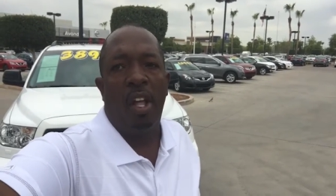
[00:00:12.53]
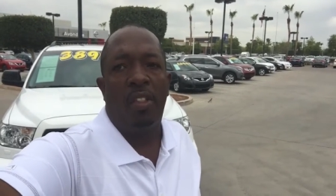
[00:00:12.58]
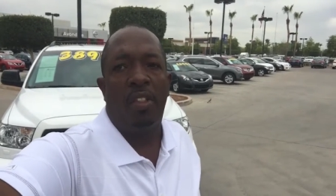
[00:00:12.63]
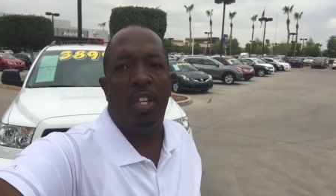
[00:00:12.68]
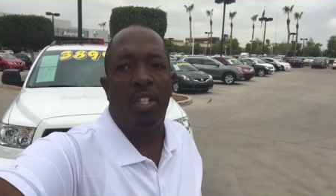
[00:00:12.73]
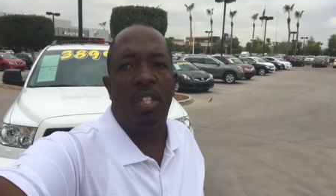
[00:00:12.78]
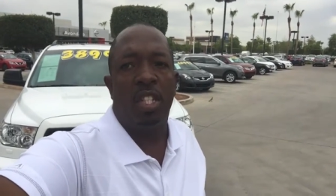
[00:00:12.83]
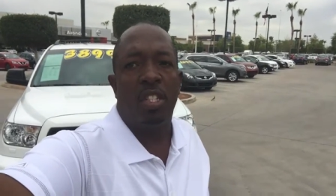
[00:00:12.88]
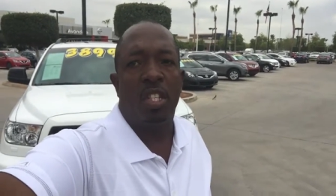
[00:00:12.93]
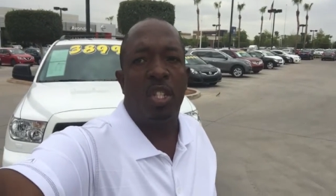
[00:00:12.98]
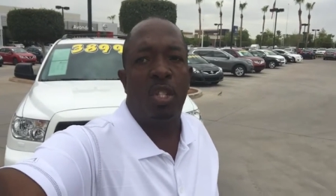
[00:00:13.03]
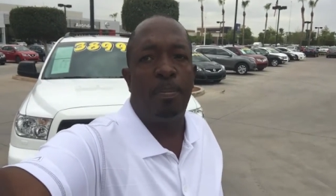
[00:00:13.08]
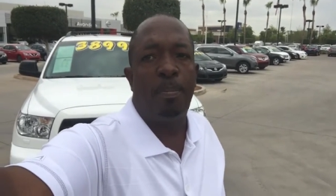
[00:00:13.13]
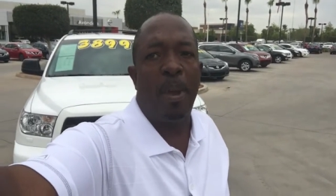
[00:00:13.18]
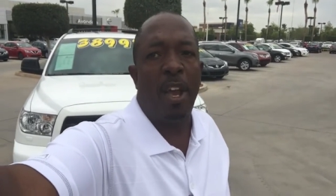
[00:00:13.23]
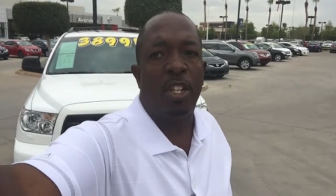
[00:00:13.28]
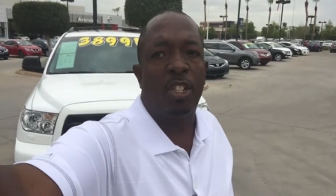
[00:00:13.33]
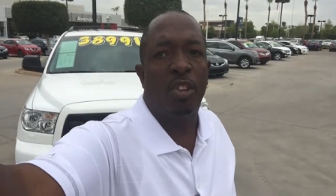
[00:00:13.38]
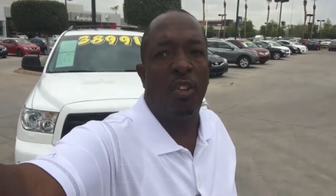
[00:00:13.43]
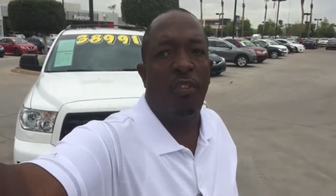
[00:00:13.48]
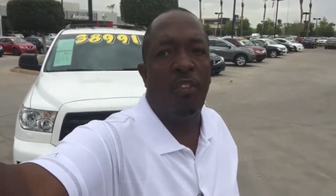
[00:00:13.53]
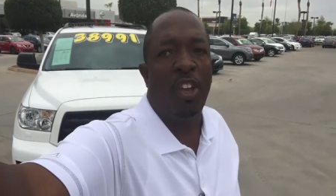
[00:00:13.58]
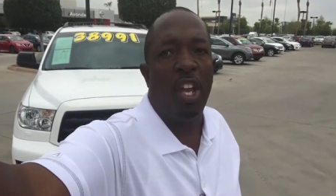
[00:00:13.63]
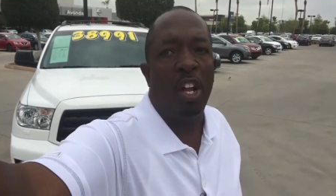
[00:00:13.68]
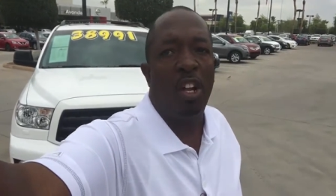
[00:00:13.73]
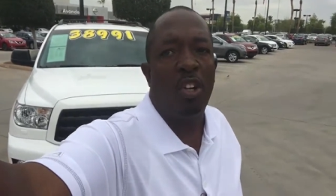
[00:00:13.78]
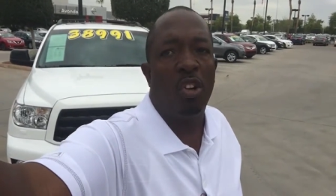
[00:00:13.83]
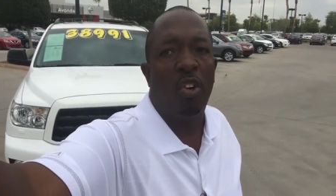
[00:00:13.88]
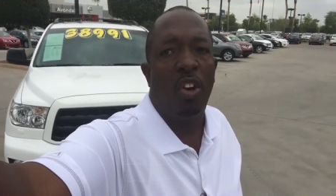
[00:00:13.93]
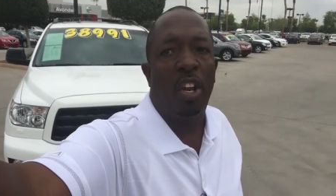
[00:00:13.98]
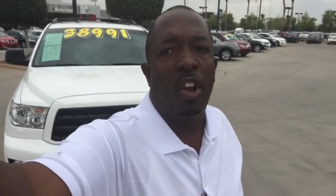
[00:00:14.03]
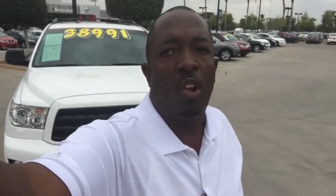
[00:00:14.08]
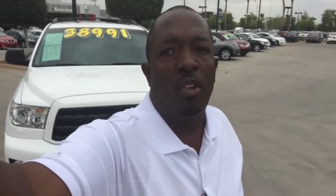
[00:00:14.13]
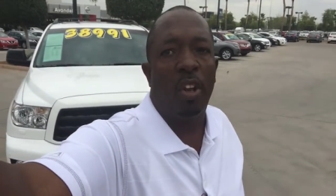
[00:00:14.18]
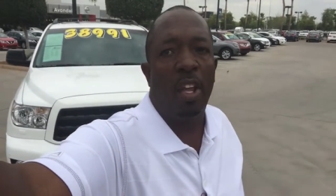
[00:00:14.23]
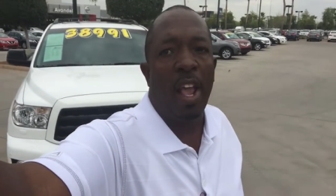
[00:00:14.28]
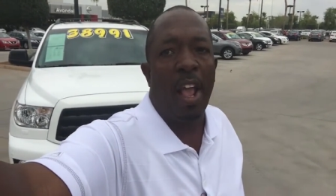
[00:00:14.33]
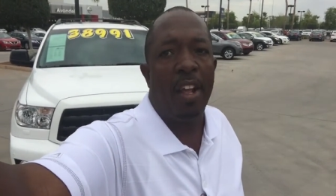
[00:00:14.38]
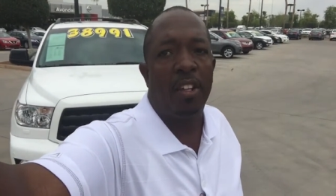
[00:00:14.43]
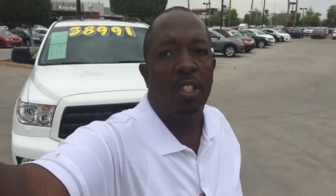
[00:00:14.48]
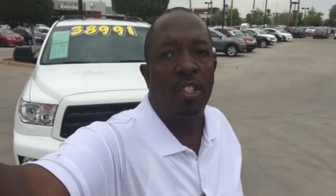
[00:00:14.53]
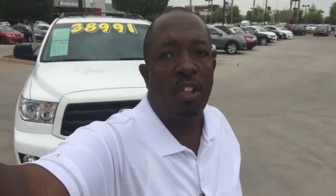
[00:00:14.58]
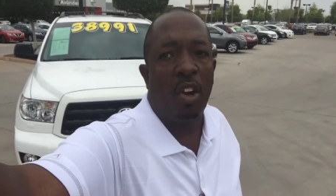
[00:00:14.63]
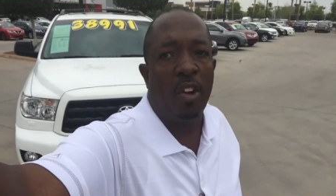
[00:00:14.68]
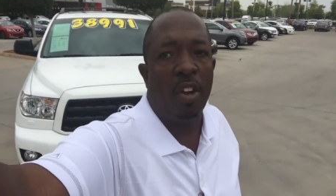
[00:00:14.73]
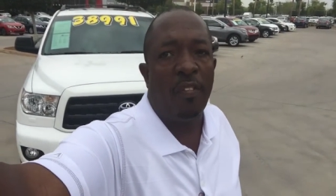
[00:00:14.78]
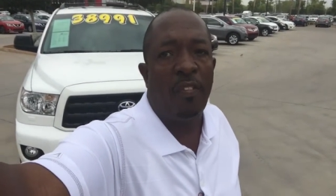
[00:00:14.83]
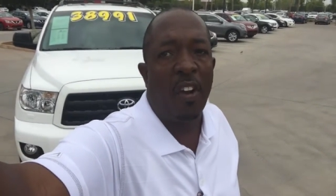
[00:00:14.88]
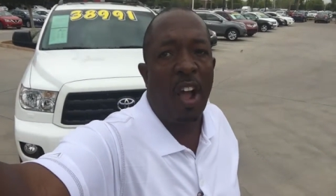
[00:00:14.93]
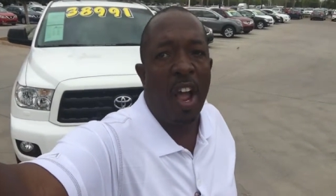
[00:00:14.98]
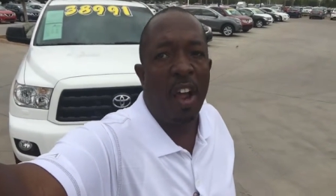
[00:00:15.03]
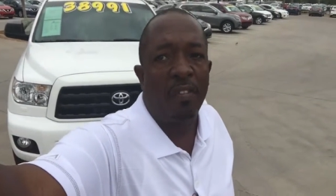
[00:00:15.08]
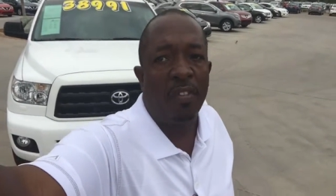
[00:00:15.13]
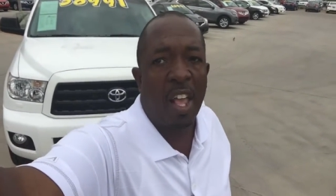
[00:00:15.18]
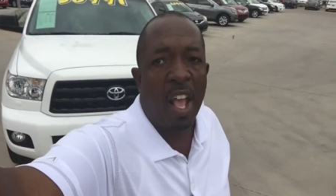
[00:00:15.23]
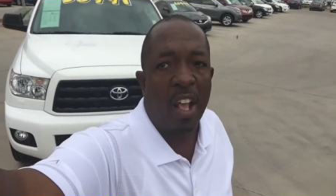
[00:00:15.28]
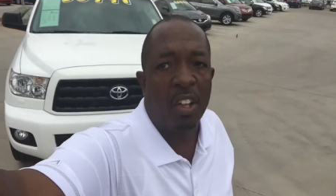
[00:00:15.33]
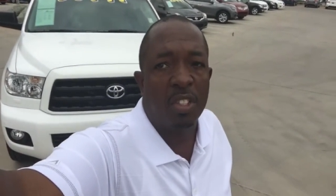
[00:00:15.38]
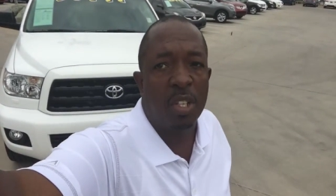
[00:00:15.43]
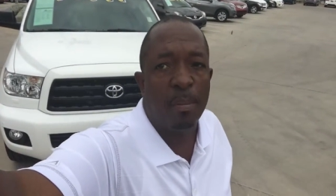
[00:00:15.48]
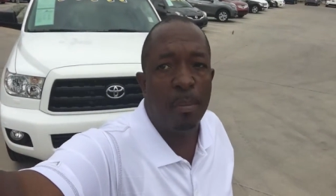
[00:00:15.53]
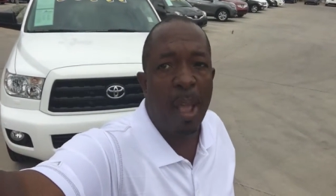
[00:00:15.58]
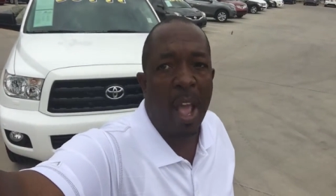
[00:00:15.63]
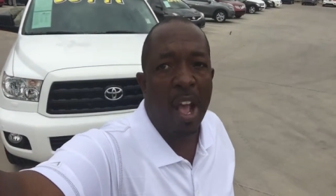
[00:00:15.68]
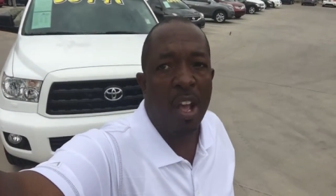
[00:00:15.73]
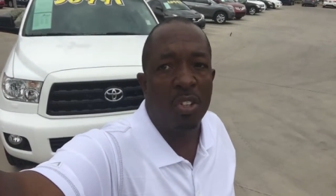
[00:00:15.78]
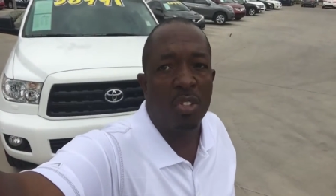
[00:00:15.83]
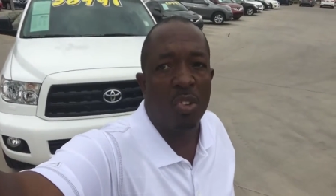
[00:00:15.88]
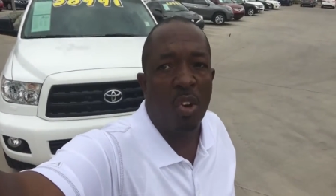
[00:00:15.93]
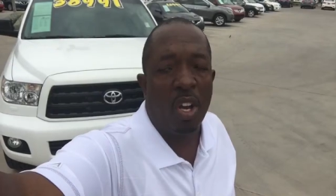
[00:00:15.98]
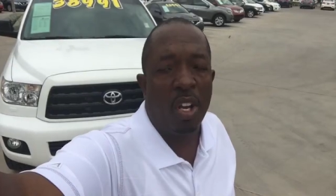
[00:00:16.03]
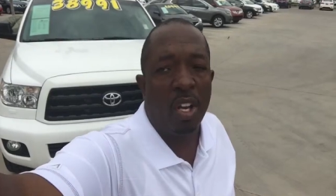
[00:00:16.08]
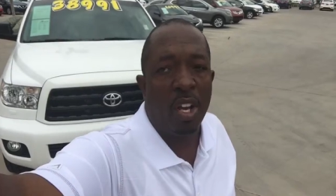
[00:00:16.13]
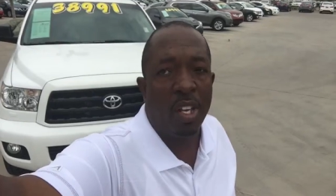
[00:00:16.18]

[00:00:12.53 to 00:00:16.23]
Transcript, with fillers: This is a special vehicle, it only has 35,000 miles on it.